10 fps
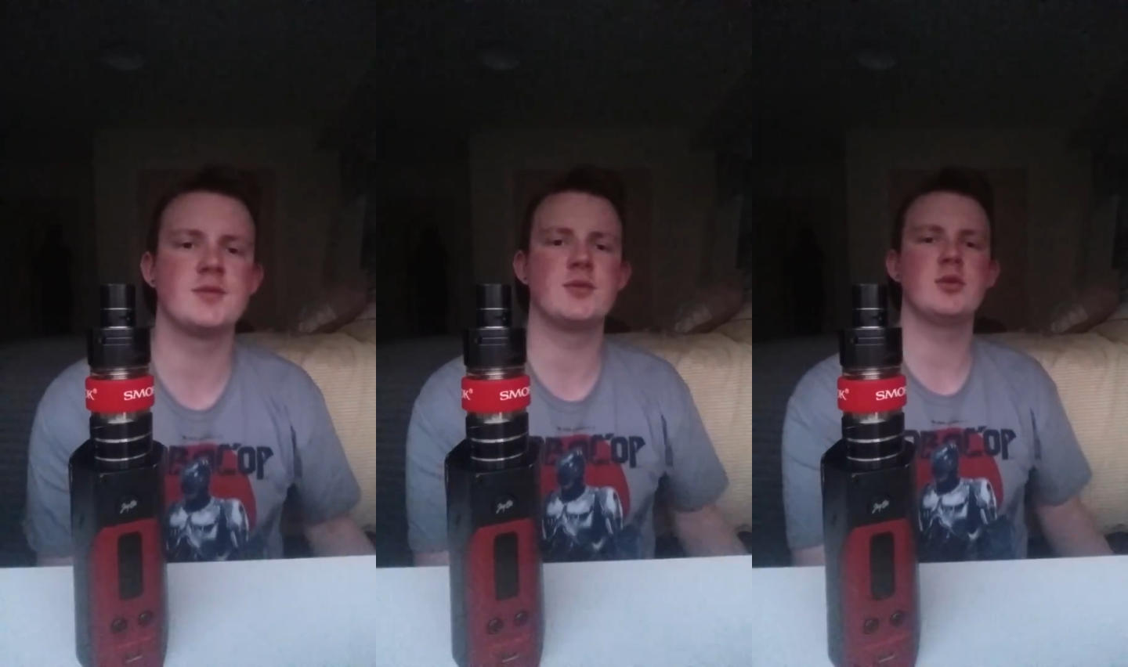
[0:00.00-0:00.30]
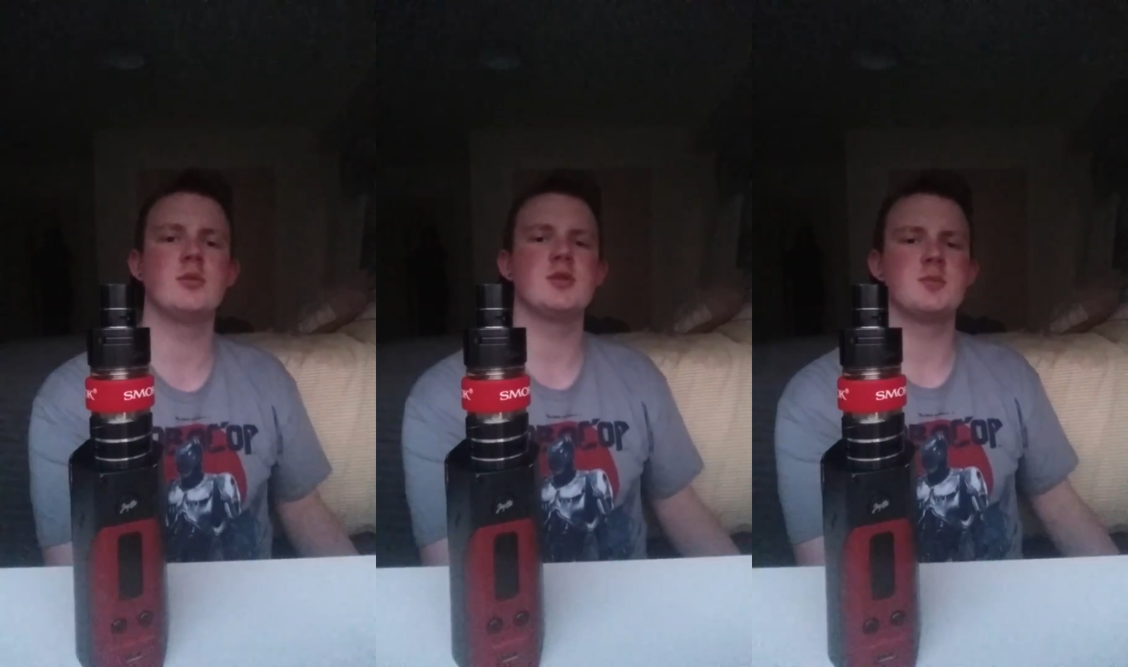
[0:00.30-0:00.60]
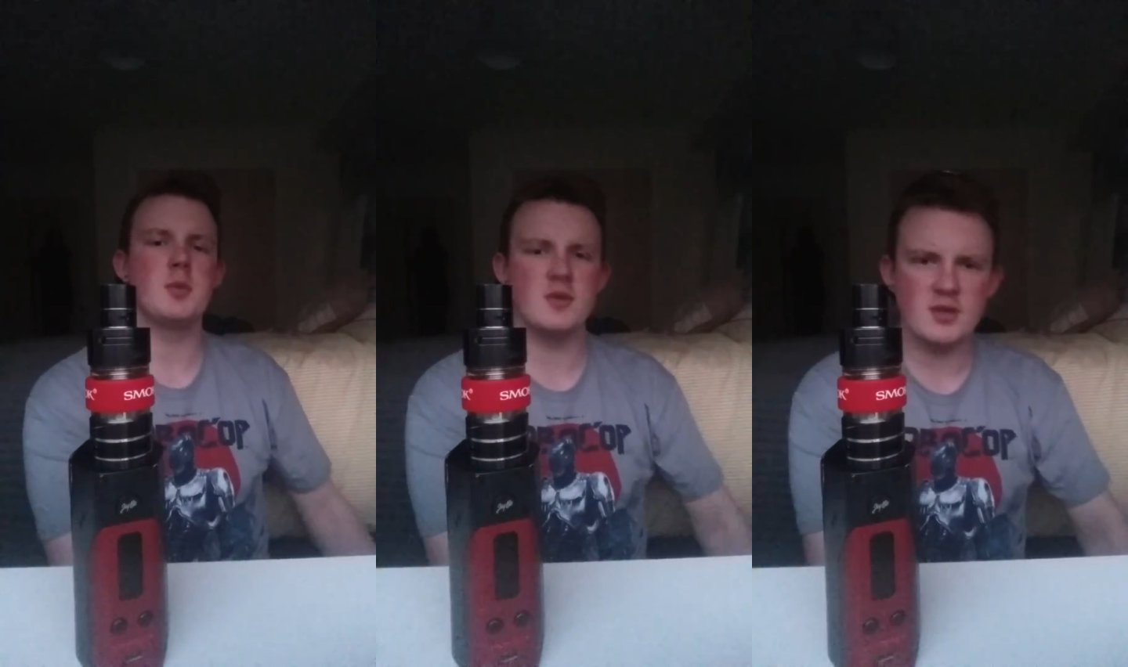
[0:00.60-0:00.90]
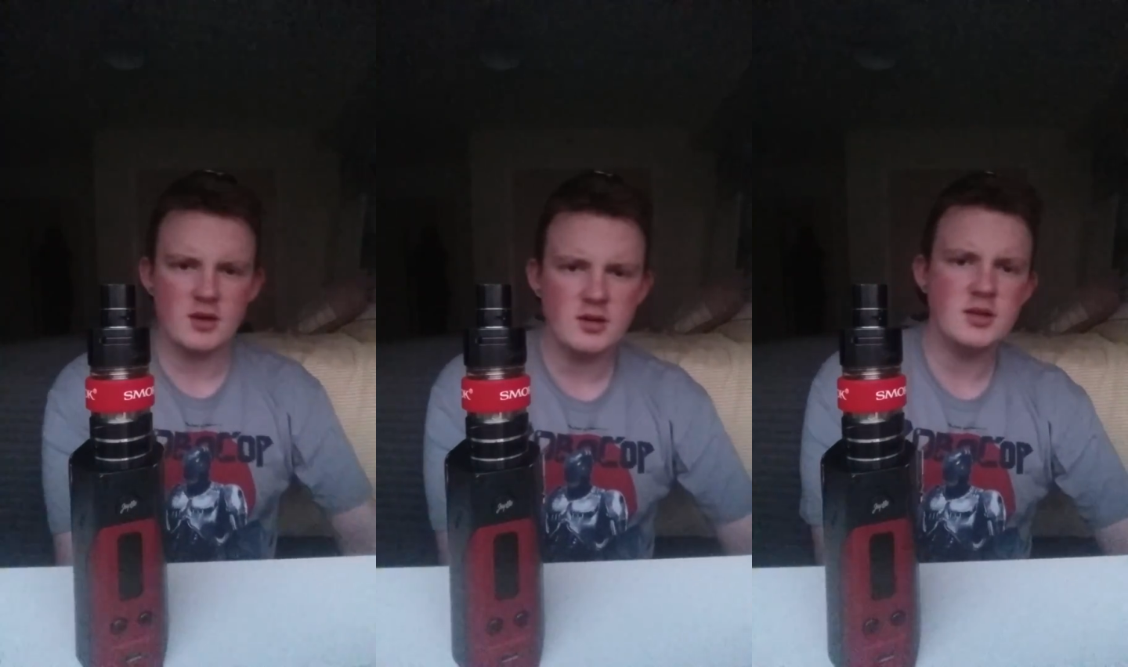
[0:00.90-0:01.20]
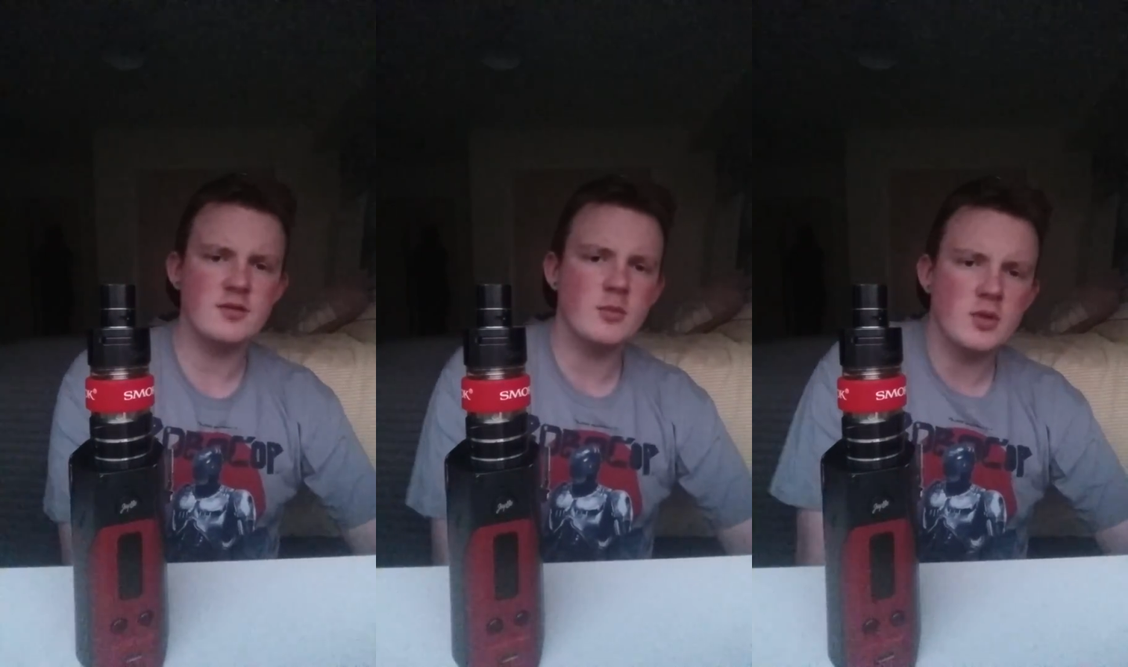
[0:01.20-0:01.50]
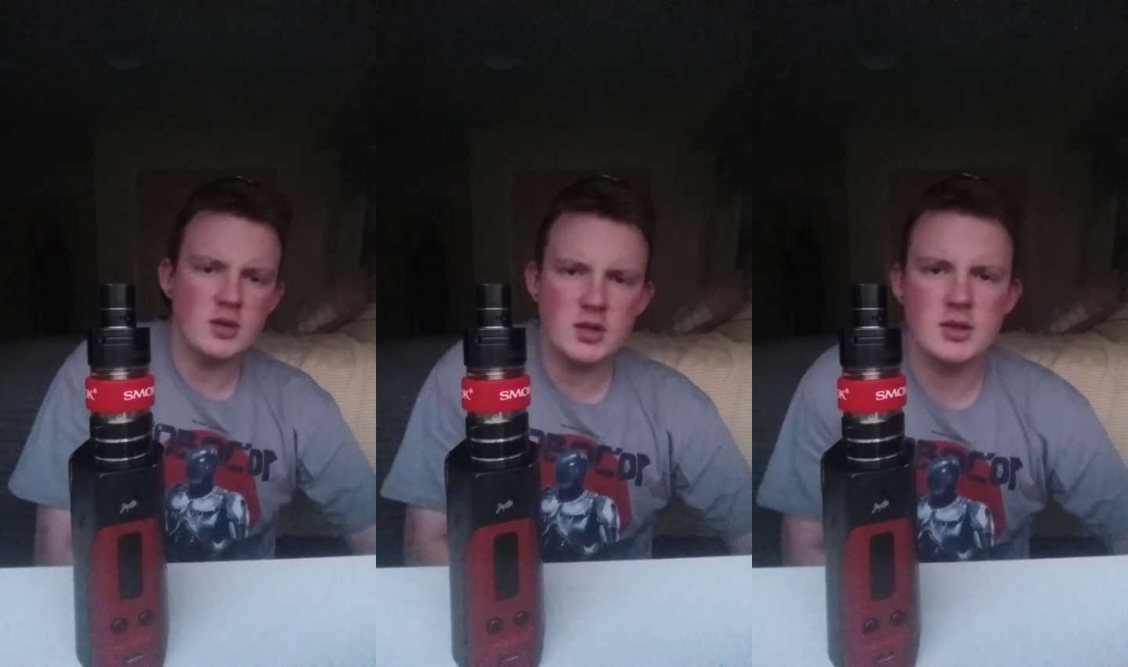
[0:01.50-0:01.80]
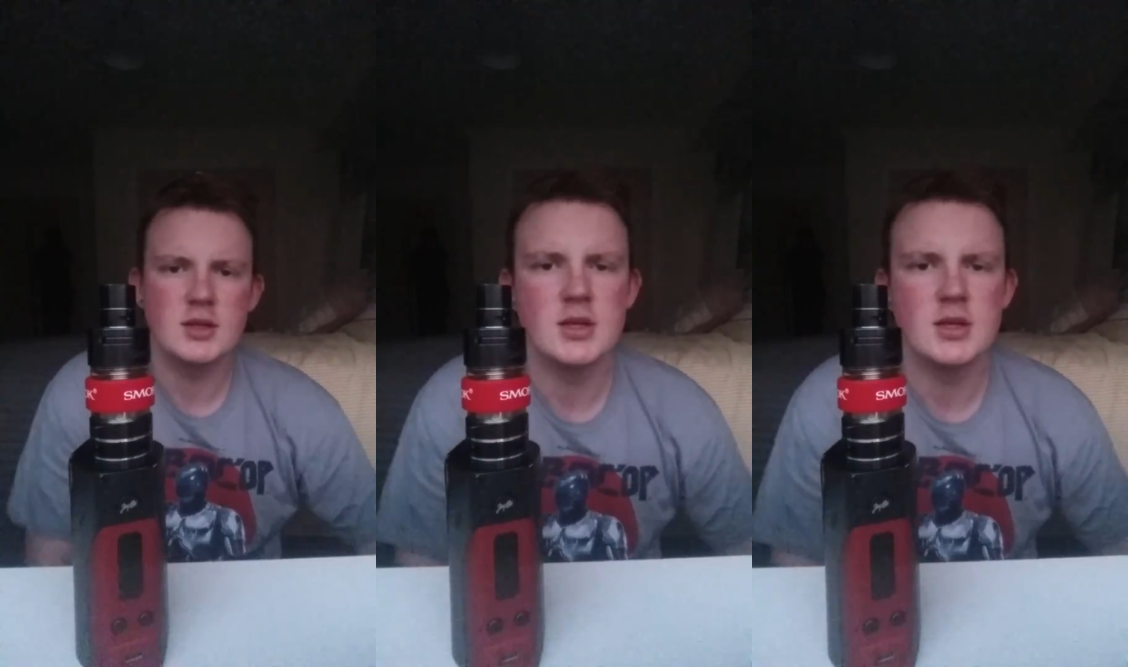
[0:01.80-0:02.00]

40 watts, maybe 30 if I'm lucky.